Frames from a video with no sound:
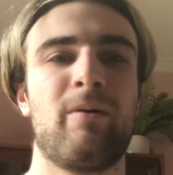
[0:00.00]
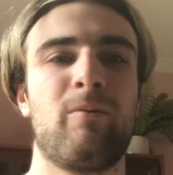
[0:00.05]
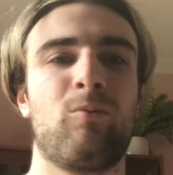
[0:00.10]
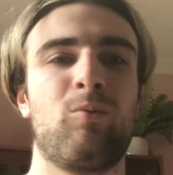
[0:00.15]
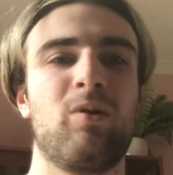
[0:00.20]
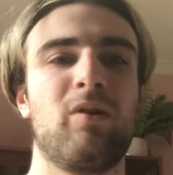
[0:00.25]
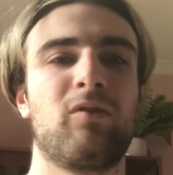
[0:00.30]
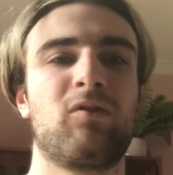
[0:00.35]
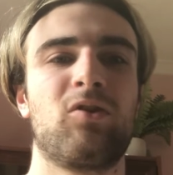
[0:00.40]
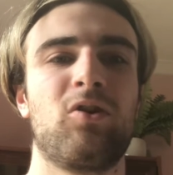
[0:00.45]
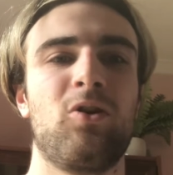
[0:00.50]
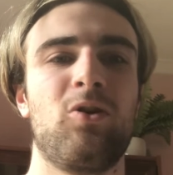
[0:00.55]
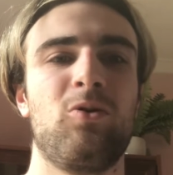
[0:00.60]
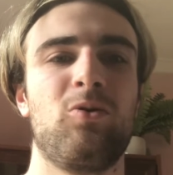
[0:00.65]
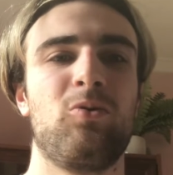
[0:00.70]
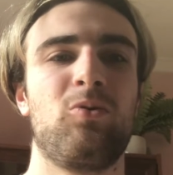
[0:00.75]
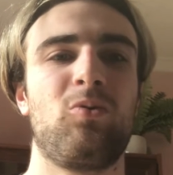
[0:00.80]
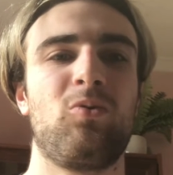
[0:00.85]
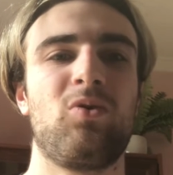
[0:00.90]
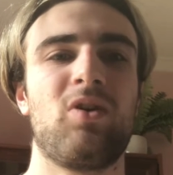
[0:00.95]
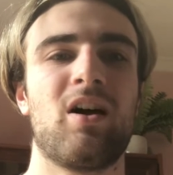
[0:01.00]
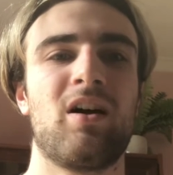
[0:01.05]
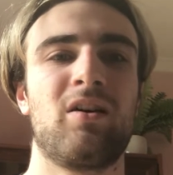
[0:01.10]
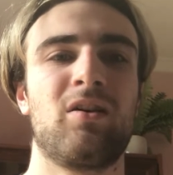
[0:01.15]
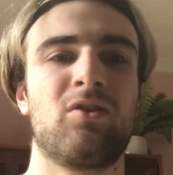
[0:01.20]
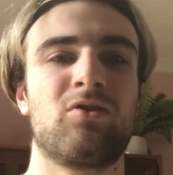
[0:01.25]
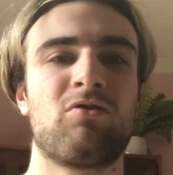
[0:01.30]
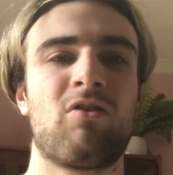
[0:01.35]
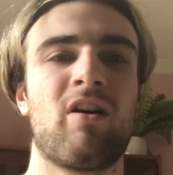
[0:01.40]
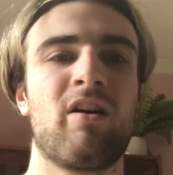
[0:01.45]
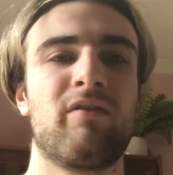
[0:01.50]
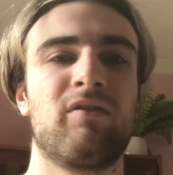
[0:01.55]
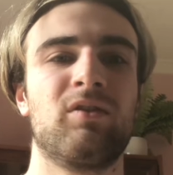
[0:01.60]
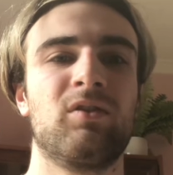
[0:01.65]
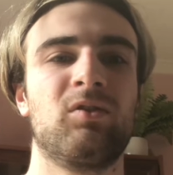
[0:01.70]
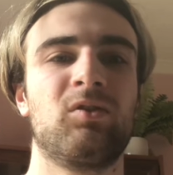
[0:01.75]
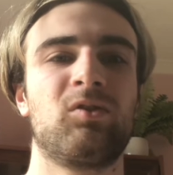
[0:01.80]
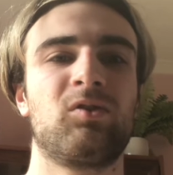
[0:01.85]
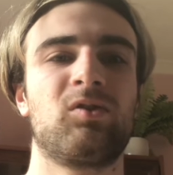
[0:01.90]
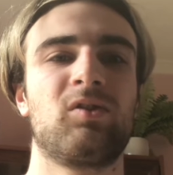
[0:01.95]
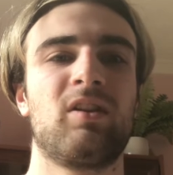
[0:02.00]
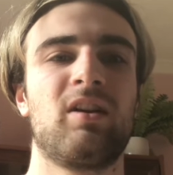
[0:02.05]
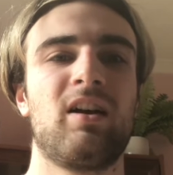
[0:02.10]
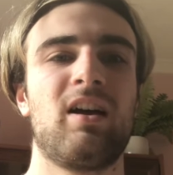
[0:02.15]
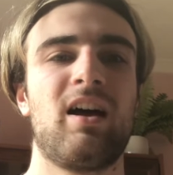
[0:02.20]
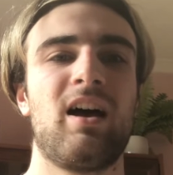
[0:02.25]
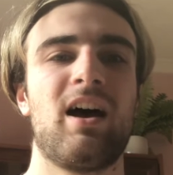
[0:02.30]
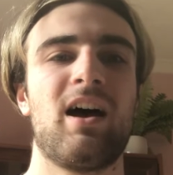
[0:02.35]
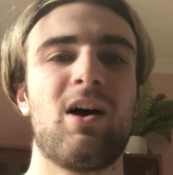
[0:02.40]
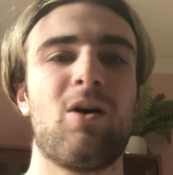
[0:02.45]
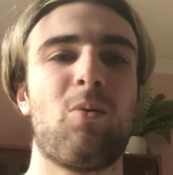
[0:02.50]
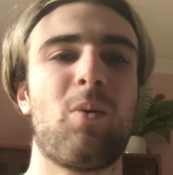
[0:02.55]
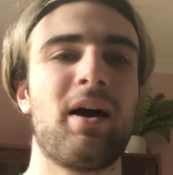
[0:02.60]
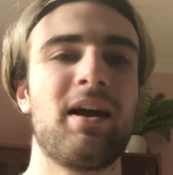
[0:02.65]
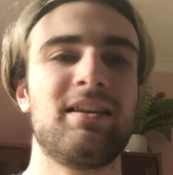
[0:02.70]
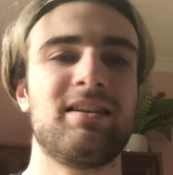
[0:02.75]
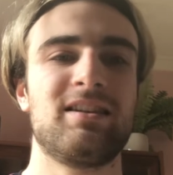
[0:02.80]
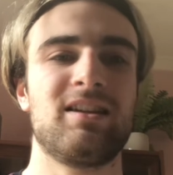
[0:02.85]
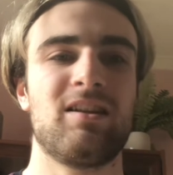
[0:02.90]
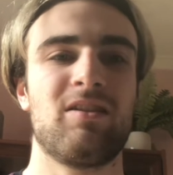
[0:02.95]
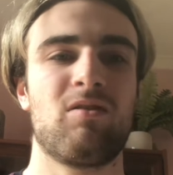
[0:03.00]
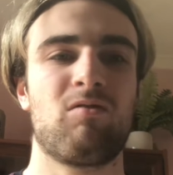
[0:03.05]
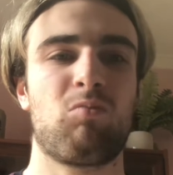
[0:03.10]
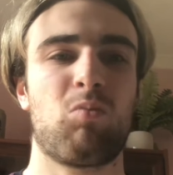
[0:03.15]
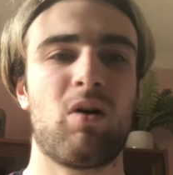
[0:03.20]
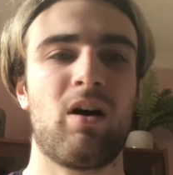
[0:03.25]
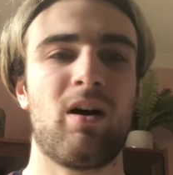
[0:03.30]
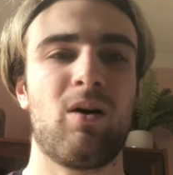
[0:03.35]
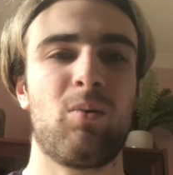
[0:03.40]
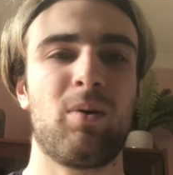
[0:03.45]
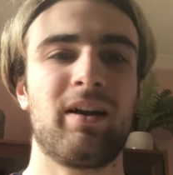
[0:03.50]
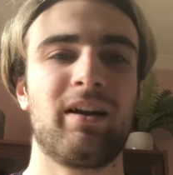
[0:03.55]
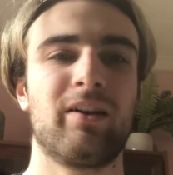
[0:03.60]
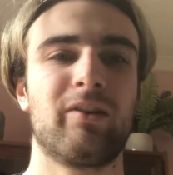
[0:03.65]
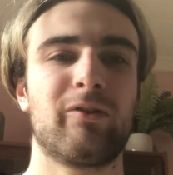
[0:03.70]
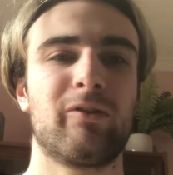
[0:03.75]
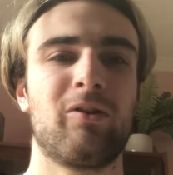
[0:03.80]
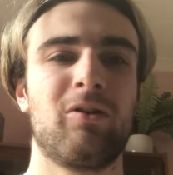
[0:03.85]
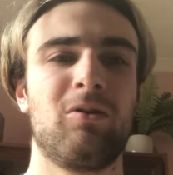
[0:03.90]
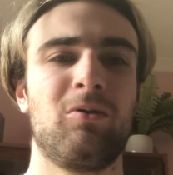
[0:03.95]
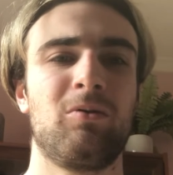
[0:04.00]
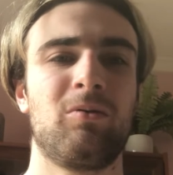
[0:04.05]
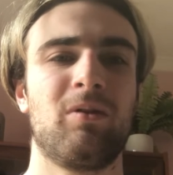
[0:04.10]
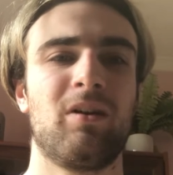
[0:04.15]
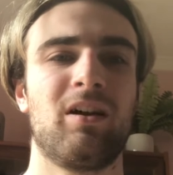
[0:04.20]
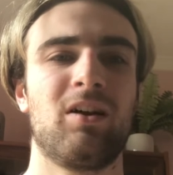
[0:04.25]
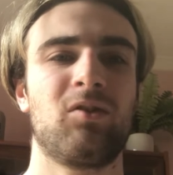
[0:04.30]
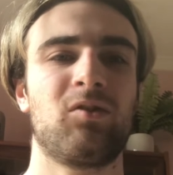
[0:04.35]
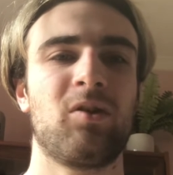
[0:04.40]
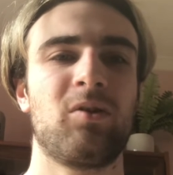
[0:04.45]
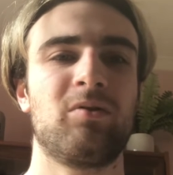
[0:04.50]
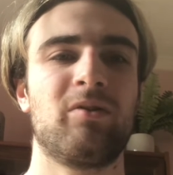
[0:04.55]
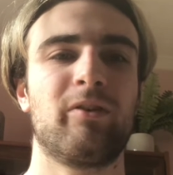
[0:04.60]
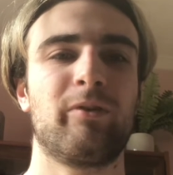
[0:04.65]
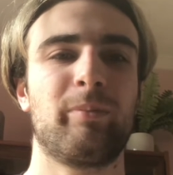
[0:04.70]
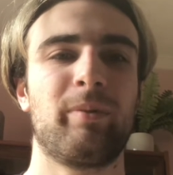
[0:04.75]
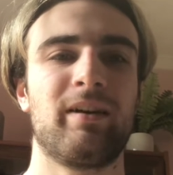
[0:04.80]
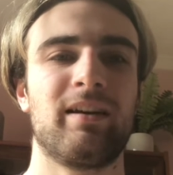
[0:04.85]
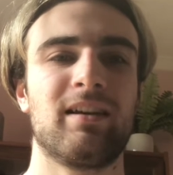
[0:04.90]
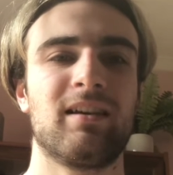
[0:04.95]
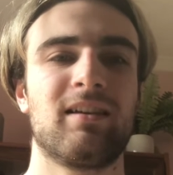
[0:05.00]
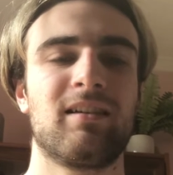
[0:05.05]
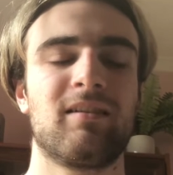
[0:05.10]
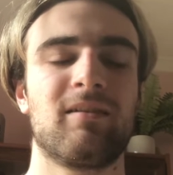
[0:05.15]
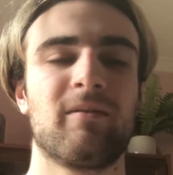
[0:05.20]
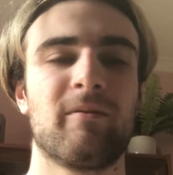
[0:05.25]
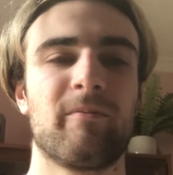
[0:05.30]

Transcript: with two young drivers waiting in the wings, so to speak.